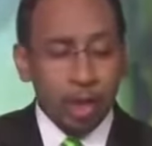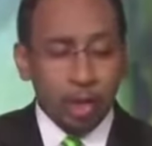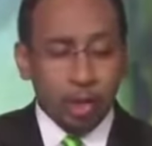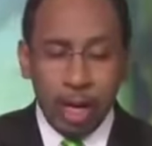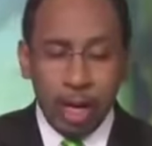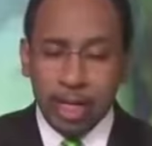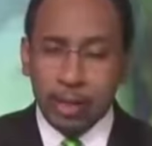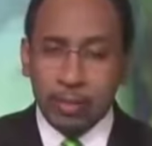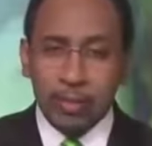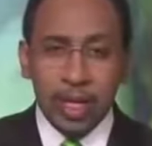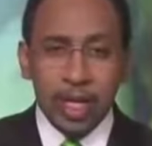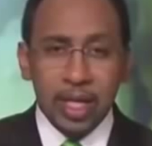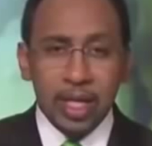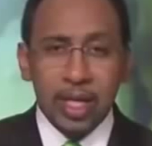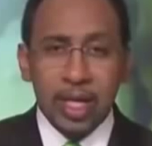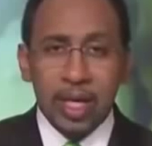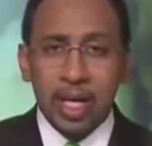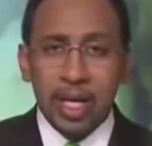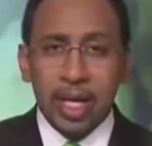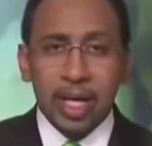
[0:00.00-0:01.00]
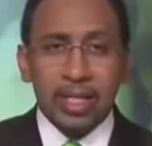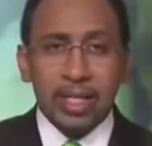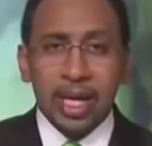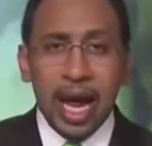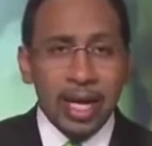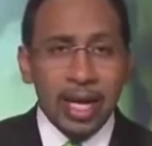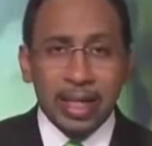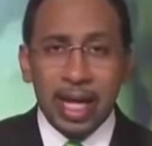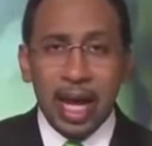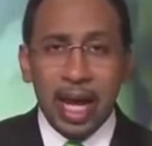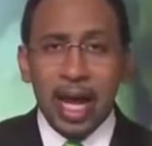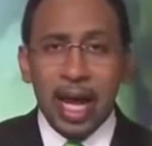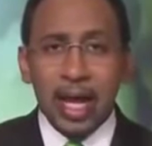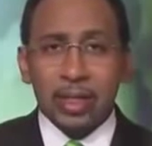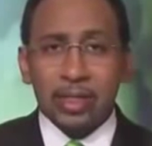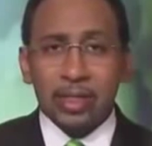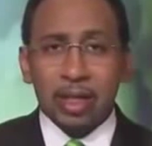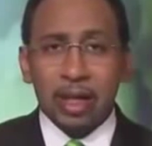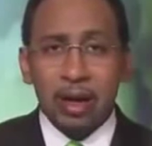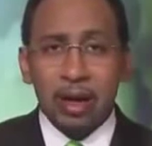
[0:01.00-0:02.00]
Trestman is not the
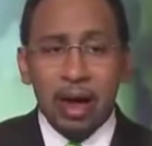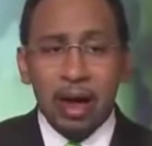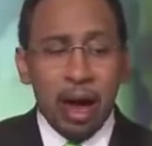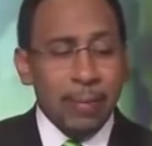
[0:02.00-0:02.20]
answer.